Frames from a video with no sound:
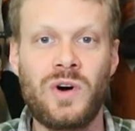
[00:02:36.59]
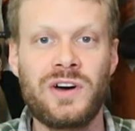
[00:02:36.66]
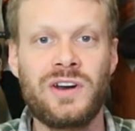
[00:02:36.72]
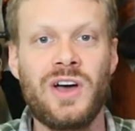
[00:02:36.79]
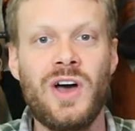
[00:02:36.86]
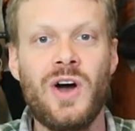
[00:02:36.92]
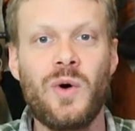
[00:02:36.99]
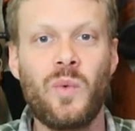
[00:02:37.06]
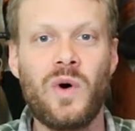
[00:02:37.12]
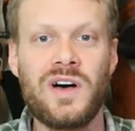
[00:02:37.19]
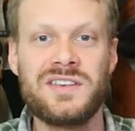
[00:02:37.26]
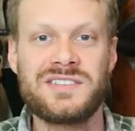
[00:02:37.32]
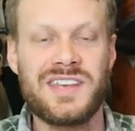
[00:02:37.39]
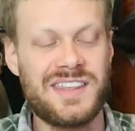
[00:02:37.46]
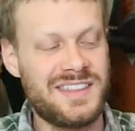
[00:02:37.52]
one
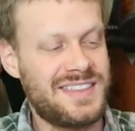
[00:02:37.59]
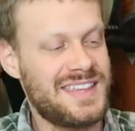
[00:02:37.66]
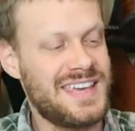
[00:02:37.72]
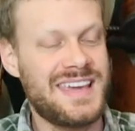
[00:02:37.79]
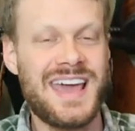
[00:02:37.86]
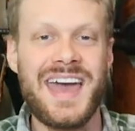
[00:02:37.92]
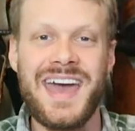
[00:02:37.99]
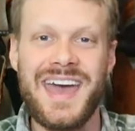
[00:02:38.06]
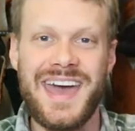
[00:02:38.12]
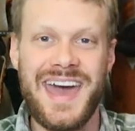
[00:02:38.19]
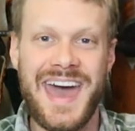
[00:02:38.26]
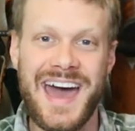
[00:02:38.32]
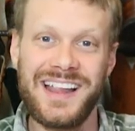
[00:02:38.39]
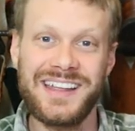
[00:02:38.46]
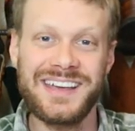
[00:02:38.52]
was the
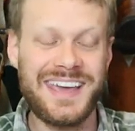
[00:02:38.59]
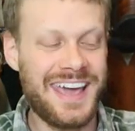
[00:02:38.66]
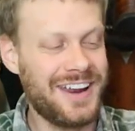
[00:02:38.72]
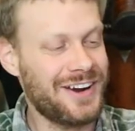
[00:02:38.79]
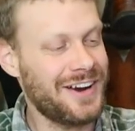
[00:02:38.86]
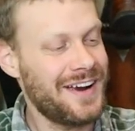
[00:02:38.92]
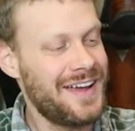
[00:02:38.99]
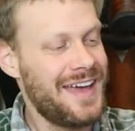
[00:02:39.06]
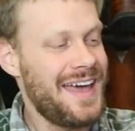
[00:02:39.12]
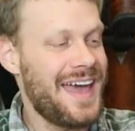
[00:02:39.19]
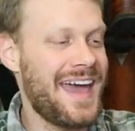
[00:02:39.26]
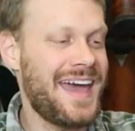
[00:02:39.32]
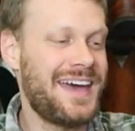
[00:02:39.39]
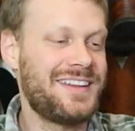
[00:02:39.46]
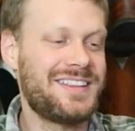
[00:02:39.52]
alligator,
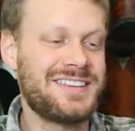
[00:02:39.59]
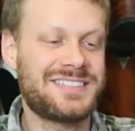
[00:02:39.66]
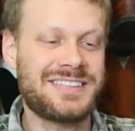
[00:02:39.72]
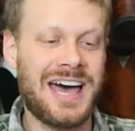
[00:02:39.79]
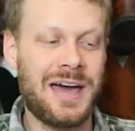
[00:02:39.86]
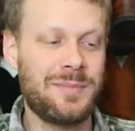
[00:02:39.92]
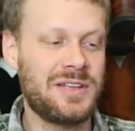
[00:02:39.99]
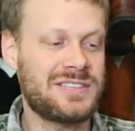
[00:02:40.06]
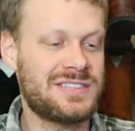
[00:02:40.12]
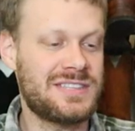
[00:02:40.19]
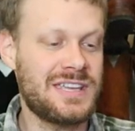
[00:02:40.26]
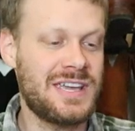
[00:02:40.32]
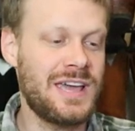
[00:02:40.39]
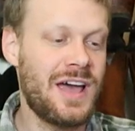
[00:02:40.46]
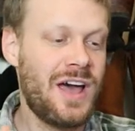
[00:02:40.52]
and this time it's
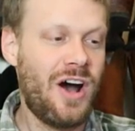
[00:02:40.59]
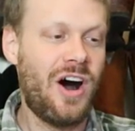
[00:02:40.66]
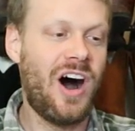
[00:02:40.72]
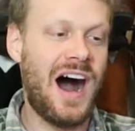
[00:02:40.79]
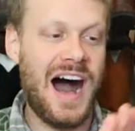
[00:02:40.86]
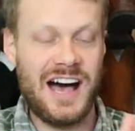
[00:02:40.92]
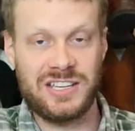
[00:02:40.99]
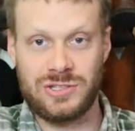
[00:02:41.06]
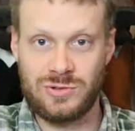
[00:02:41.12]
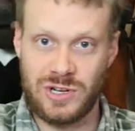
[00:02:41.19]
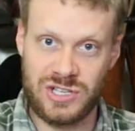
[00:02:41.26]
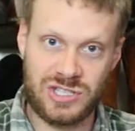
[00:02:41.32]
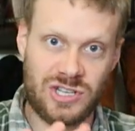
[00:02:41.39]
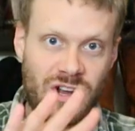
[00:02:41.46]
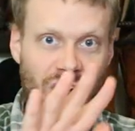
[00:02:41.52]
the
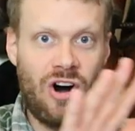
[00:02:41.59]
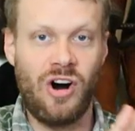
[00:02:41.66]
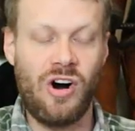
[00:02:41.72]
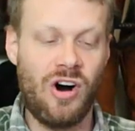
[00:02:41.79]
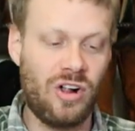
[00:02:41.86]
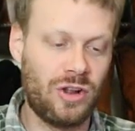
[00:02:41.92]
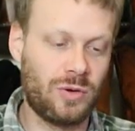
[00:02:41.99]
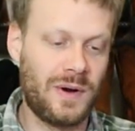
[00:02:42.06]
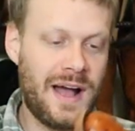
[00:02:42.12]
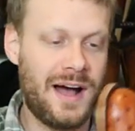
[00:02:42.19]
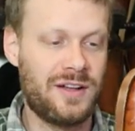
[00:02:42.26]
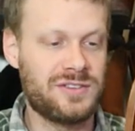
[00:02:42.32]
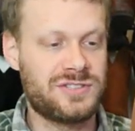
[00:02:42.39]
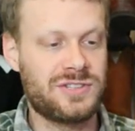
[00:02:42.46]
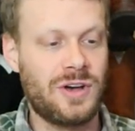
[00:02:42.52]
ostrich all
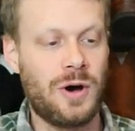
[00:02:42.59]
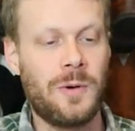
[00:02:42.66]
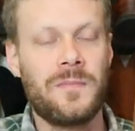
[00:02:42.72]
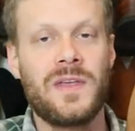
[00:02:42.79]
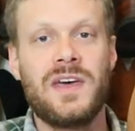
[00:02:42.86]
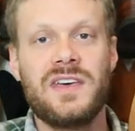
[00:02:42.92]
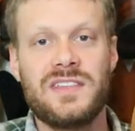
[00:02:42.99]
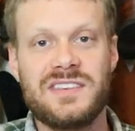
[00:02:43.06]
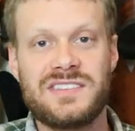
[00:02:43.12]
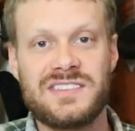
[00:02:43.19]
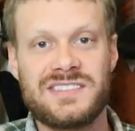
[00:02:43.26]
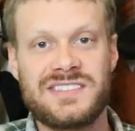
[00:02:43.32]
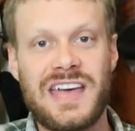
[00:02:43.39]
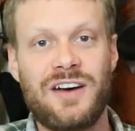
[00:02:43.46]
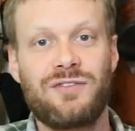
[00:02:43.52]
around. So this
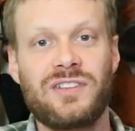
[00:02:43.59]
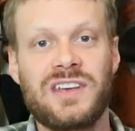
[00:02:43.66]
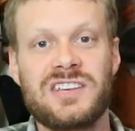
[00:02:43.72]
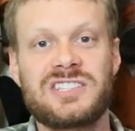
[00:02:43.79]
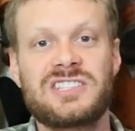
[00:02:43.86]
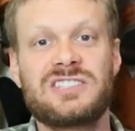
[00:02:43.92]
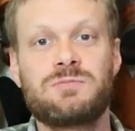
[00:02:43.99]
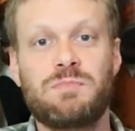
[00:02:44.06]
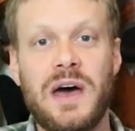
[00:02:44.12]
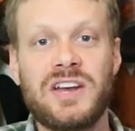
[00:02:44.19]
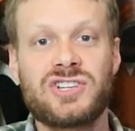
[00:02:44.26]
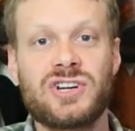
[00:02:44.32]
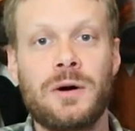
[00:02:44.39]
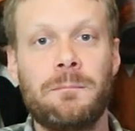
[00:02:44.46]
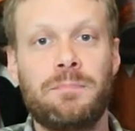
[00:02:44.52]
is definitely a
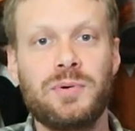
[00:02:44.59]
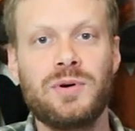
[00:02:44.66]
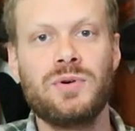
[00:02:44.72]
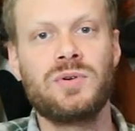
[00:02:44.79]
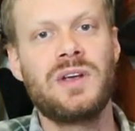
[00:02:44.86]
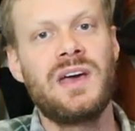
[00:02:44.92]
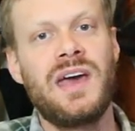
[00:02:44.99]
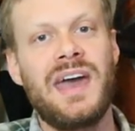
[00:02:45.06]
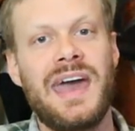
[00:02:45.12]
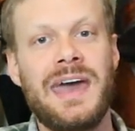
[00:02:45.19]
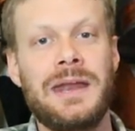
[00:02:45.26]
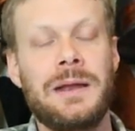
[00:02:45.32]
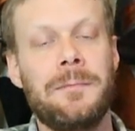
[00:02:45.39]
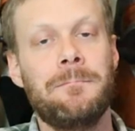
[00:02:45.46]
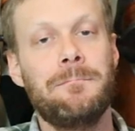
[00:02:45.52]
special boot
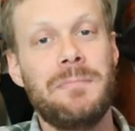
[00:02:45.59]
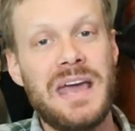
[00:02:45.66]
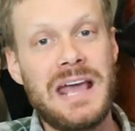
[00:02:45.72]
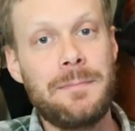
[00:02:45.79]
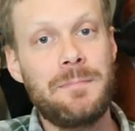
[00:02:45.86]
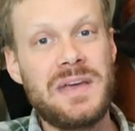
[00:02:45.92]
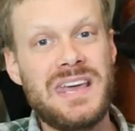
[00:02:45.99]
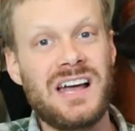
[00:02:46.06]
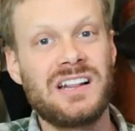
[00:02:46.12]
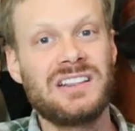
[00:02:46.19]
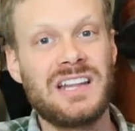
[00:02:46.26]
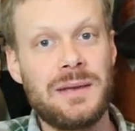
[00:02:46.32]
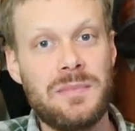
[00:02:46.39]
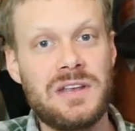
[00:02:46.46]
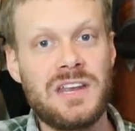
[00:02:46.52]
and maybe a
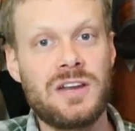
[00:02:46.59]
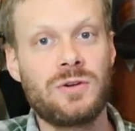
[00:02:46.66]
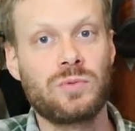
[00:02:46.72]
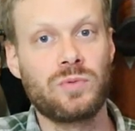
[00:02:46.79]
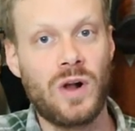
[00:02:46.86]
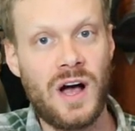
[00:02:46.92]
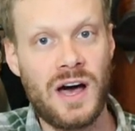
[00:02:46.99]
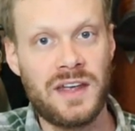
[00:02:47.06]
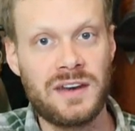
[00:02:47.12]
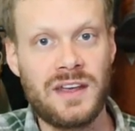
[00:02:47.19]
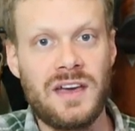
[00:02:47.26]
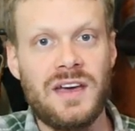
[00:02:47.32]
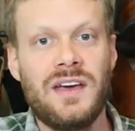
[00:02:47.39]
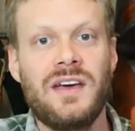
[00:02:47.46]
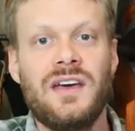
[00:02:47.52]
limited
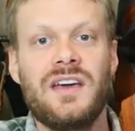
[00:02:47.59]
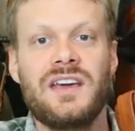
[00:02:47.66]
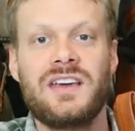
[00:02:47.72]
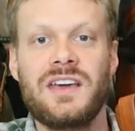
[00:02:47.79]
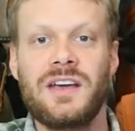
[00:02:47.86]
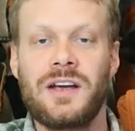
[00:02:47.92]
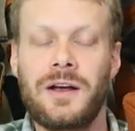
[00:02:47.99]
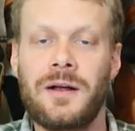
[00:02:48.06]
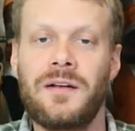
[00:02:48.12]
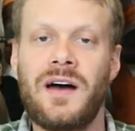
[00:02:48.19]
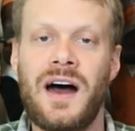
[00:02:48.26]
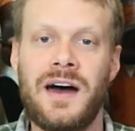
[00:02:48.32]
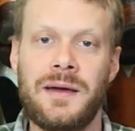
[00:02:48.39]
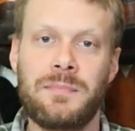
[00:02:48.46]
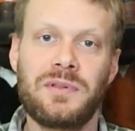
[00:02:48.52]
run here.
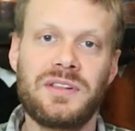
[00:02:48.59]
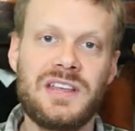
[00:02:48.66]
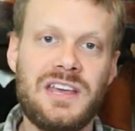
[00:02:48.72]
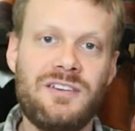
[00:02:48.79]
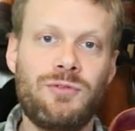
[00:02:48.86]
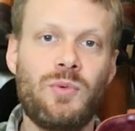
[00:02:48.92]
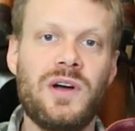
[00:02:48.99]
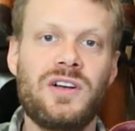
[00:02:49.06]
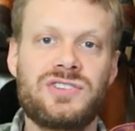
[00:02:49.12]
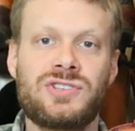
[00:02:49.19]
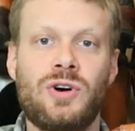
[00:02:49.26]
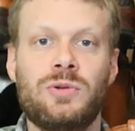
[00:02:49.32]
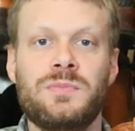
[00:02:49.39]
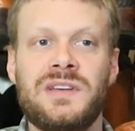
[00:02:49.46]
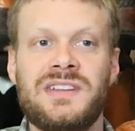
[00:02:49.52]
I believe Will
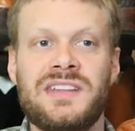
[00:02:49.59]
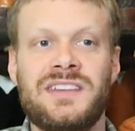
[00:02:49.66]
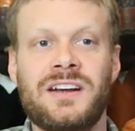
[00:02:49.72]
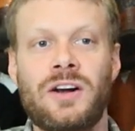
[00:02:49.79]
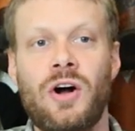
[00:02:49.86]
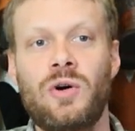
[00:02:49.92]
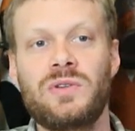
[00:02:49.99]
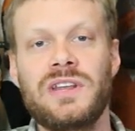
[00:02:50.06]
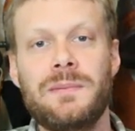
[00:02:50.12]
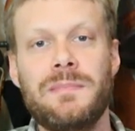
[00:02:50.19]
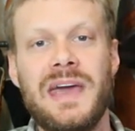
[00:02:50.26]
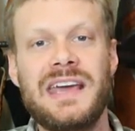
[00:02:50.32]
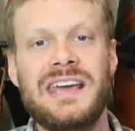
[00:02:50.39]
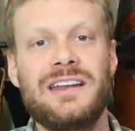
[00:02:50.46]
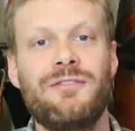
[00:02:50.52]
told me that they're only
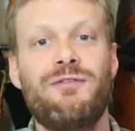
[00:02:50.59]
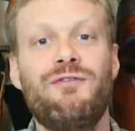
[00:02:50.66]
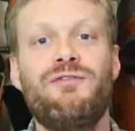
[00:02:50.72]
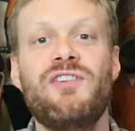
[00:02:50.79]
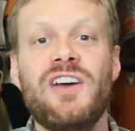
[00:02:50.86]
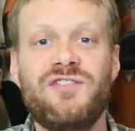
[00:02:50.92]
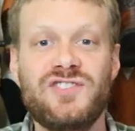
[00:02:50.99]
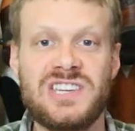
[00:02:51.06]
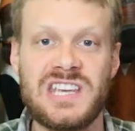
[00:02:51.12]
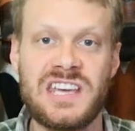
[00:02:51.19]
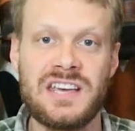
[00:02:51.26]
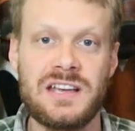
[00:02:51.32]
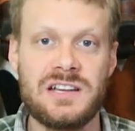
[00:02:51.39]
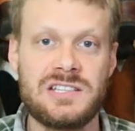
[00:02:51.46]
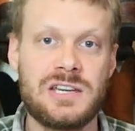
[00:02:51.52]
making
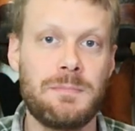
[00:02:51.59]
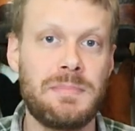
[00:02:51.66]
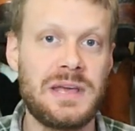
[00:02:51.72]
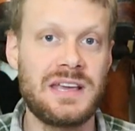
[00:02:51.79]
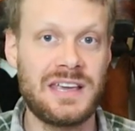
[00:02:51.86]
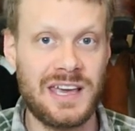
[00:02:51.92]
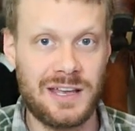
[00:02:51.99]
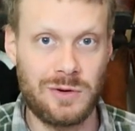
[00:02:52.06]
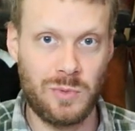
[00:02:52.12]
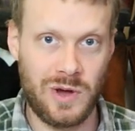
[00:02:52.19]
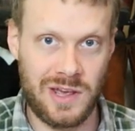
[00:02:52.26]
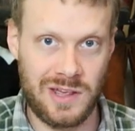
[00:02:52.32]
50 to begin